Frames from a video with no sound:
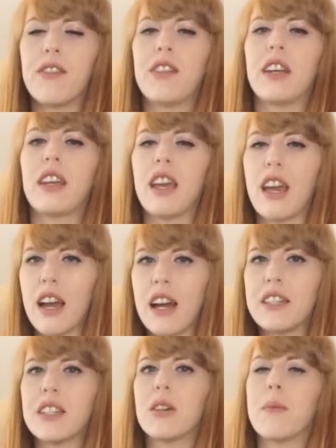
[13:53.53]

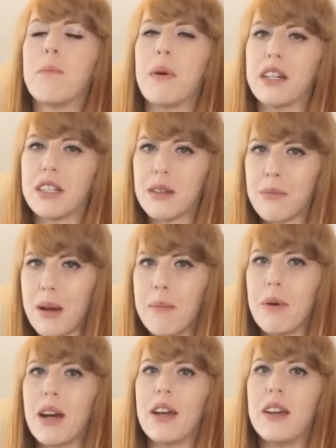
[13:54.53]
I still
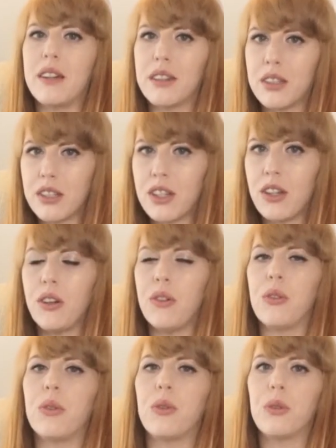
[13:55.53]
busted my butt
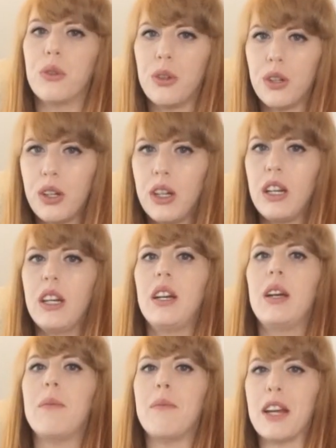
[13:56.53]
to
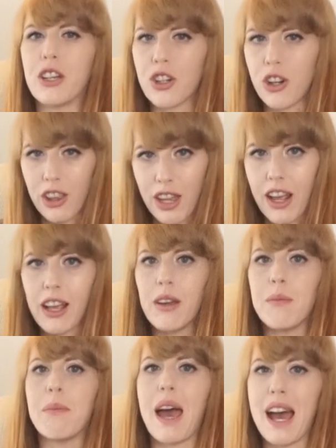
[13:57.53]
make
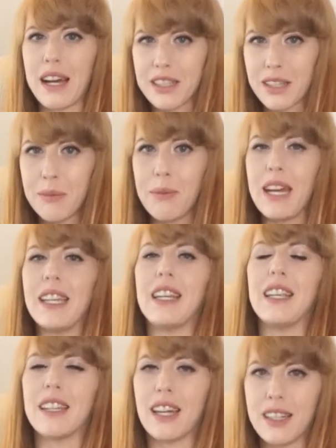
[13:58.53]
sure that I could pass
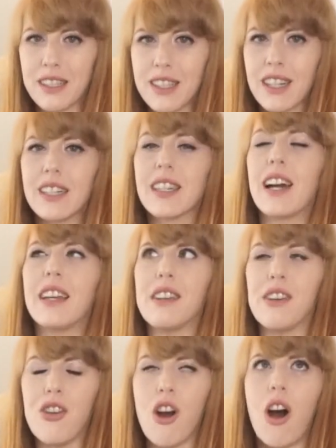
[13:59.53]
the PT
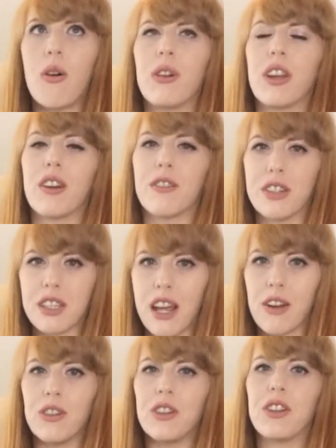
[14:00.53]
test because I did not want
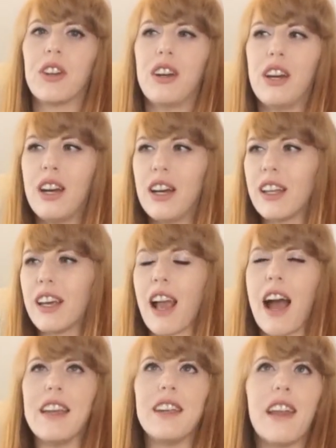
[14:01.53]
to get recycled.
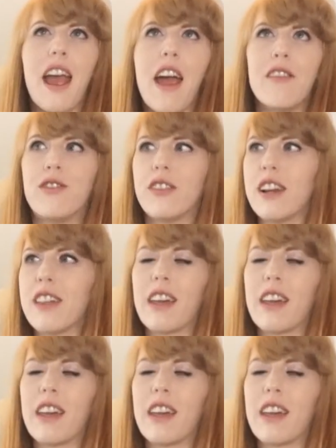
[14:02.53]
Like, I did